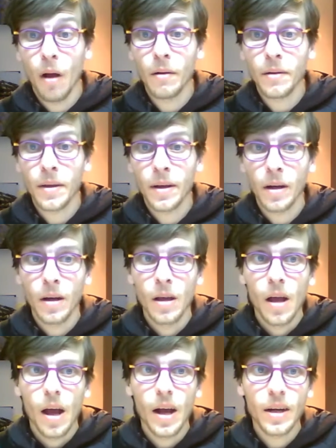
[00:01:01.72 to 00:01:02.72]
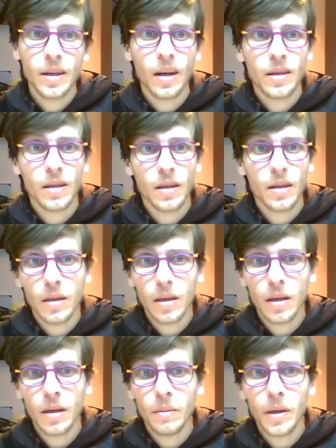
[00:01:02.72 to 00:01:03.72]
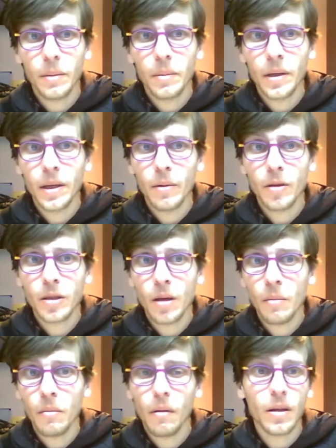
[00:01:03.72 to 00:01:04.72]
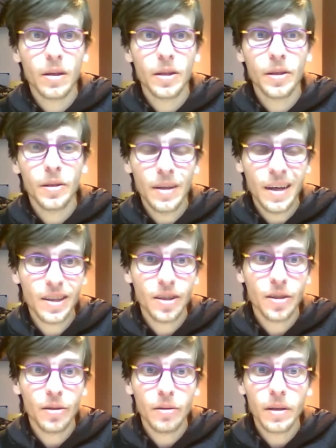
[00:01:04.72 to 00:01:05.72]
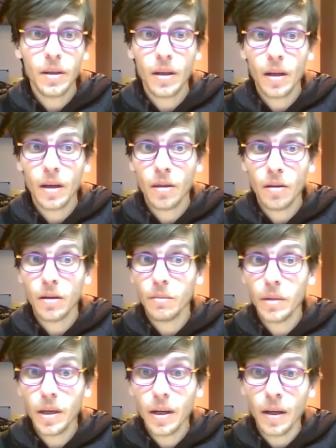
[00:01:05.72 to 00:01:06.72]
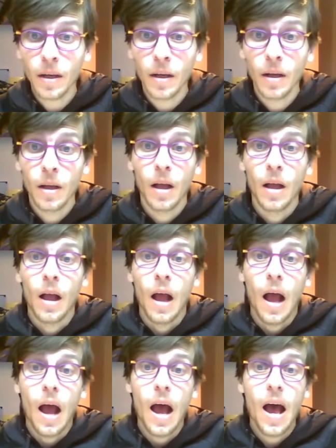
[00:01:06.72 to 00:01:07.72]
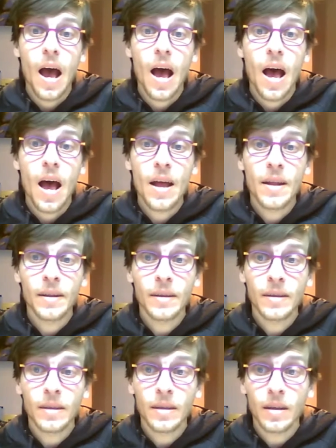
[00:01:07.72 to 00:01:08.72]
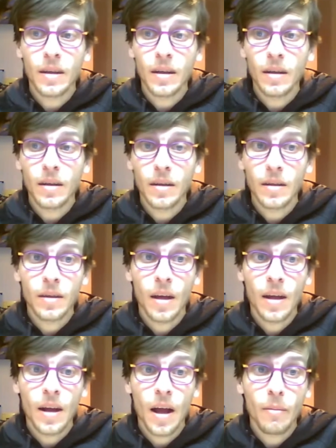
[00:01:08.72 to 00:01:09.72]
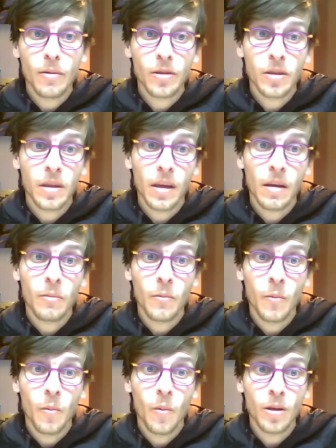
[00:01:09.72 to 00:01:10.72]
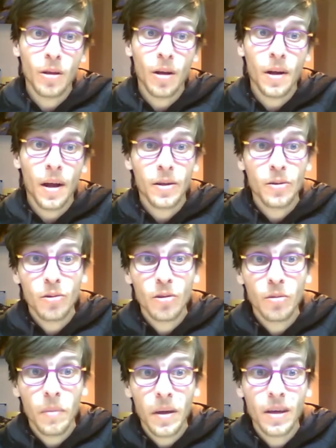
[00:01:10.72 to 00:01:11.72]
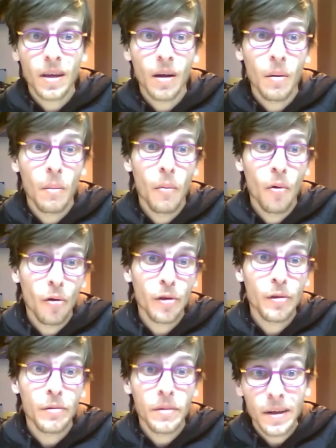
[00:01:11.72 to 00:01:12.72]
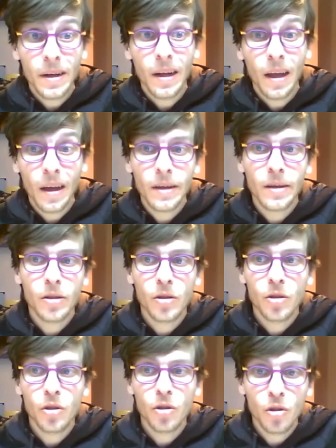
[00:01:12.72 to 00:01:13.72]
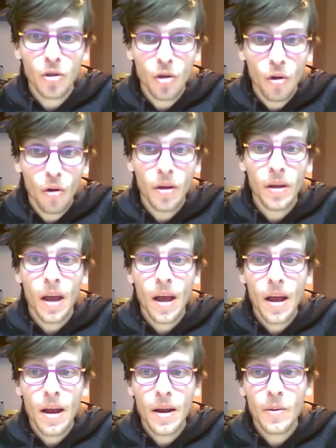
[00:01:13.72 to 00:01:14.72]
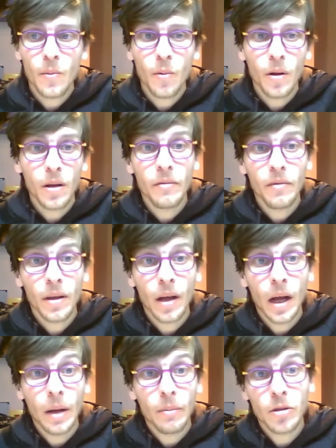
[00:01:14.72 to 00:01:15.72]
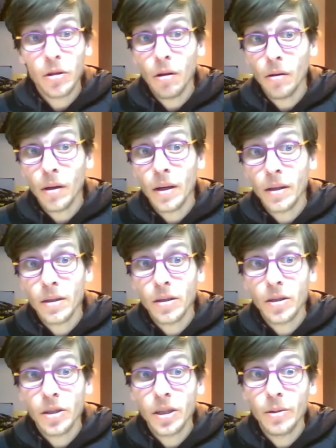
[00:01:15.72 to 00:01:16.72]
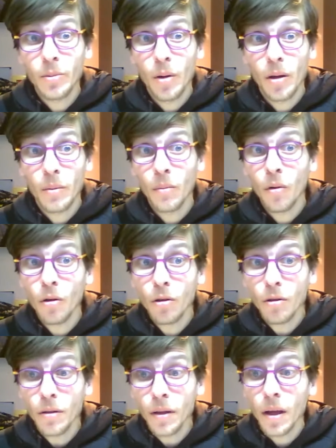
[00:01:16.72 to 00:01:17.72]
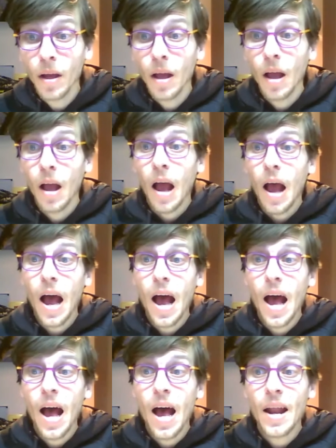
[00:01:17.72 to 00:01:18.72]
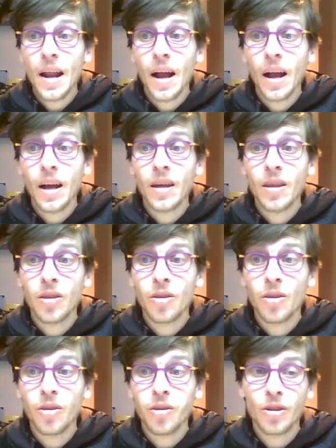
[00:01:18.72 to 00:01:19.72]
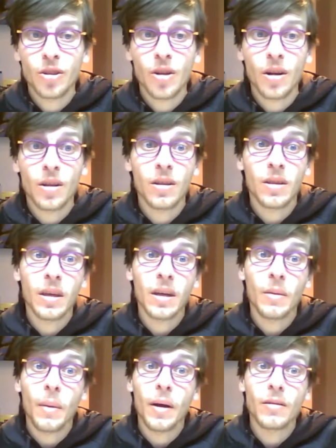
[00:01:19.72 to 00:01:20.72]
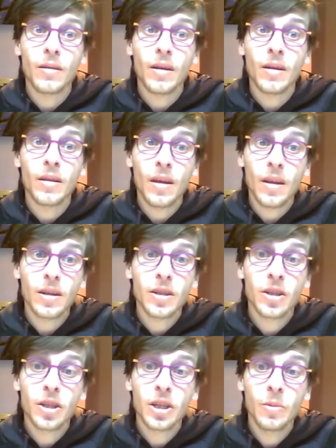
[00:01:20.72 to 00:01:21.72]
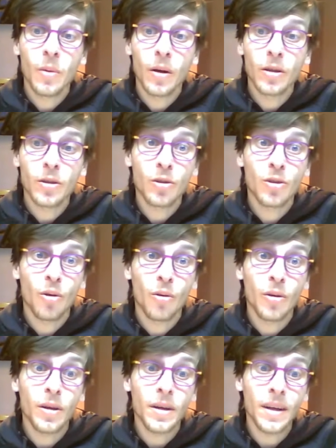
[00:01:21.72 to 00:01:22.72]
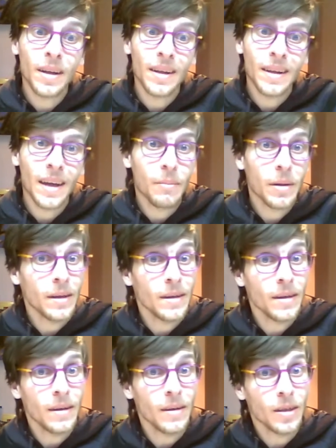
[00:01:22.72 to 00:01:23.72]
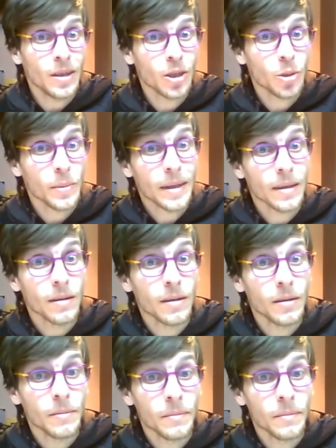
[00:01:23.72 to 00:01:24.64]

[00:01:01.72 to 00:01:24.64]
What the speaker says: around here, and I started to think maybe he was somewhat less unique than I thought in the beginning. And then I was thinking, what could I do to make a more unique like toy? And one evening I was looking at the G1 mold, and I started to think about another G1 toy, namely Swindle.